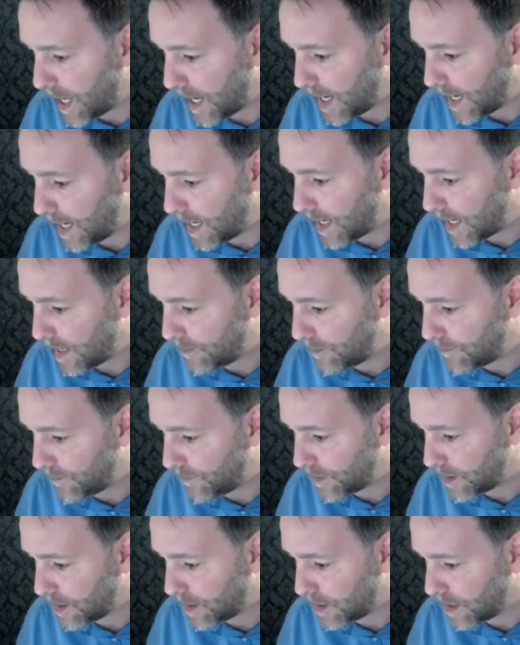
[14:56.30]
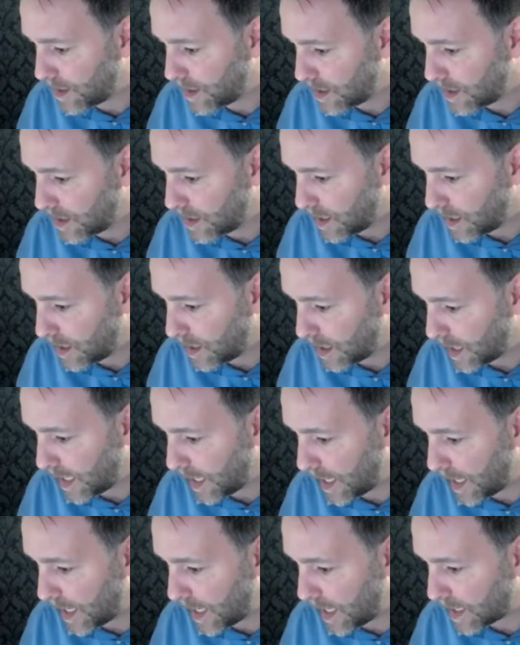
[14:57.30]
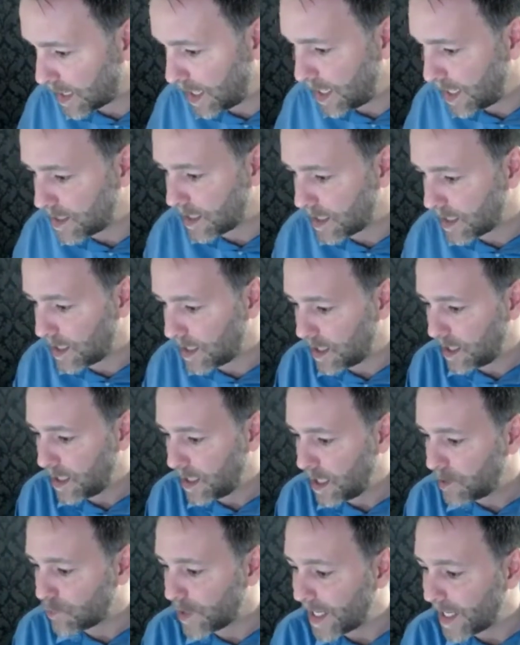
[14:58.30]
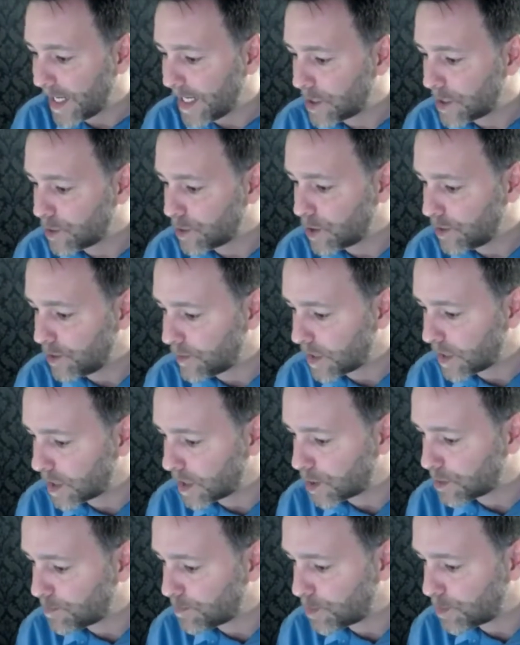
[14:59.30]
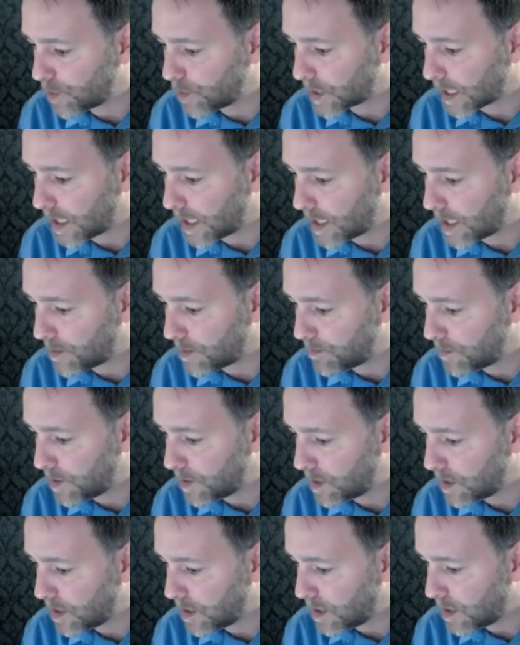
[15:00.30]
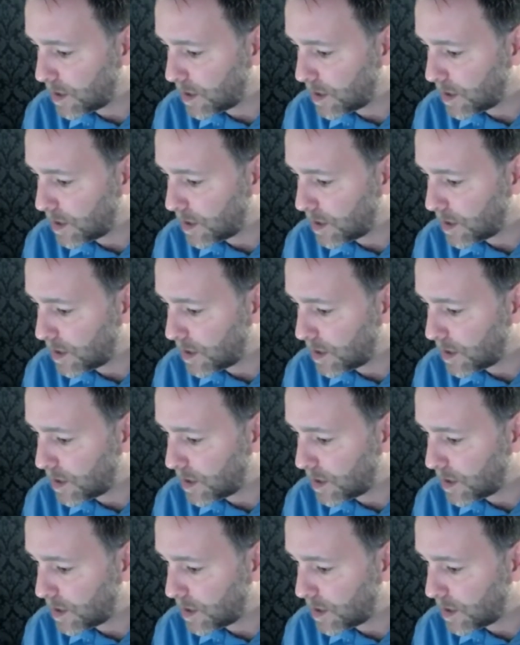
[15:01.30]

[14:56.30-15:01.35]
We have Lisa, Renee, do you think your program